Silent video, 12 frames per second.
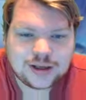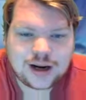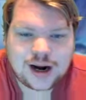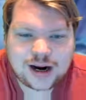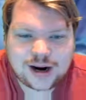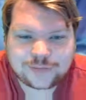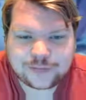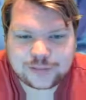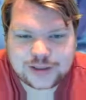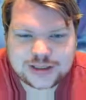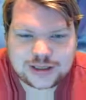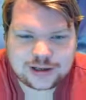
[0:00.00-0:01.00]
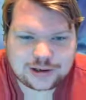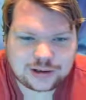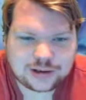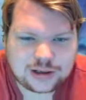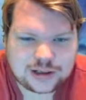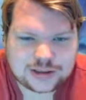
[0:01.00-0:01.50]
And afterwards, it can
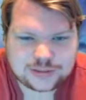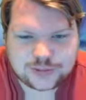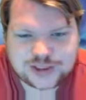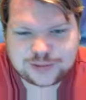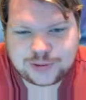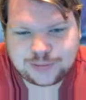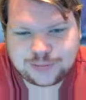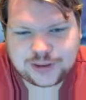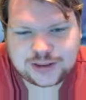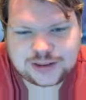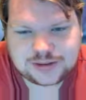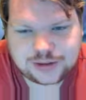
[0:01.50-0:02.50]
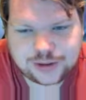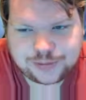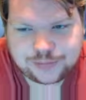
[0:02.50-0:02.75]
whisper to the person going,